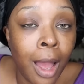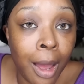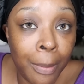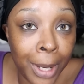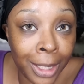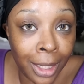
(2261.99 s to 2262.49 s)

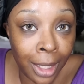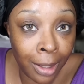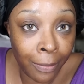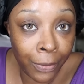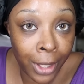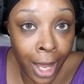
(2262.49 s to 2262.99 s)
I'm about to
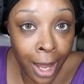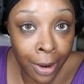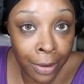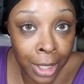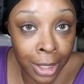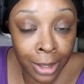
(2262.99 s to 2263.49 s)
edit for
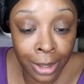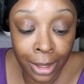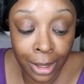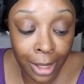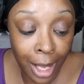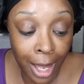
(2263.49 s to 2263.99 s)
y'all
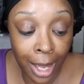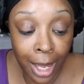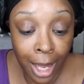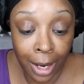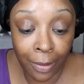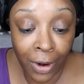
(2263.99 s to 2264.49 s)
because I
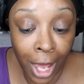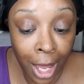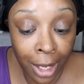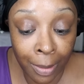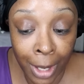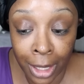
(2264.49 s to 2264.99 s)
ain't had a
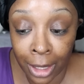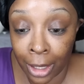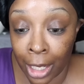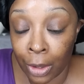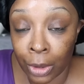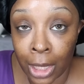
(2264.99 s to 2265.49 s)
vlog come out in a
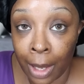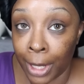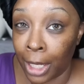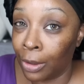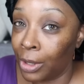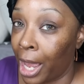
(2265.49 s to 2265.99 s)
long time
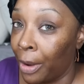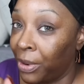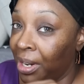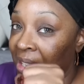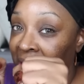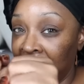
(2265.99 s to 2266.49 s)
and I know y'all
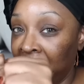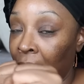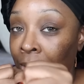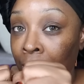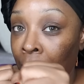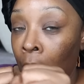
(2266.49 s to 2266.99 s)
ready to
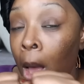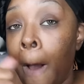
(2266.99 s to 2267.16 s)
tussle.